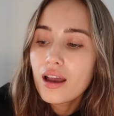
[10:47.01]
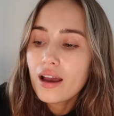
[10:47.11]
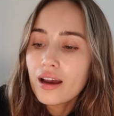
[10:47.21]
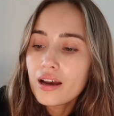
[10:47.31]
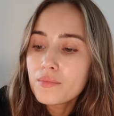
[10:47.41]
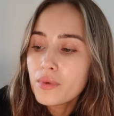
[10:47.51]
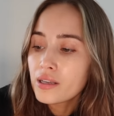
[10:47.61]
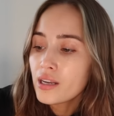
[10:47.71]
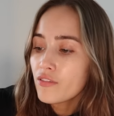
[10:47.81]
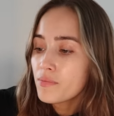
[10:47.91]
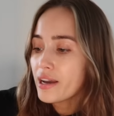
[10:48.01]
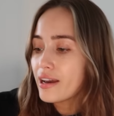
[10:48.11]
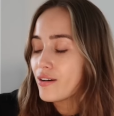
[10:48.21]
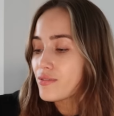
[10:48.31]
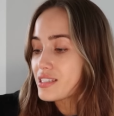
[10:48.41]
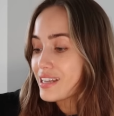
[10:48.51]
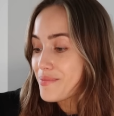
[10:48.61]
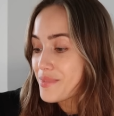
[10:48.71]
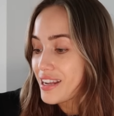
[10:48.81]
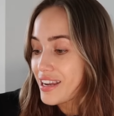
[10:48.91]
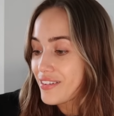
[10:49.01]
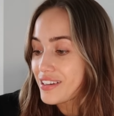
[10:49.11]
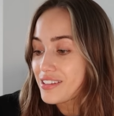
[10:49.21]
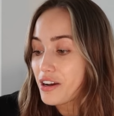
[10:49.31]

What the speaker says: Another pair of statement earrings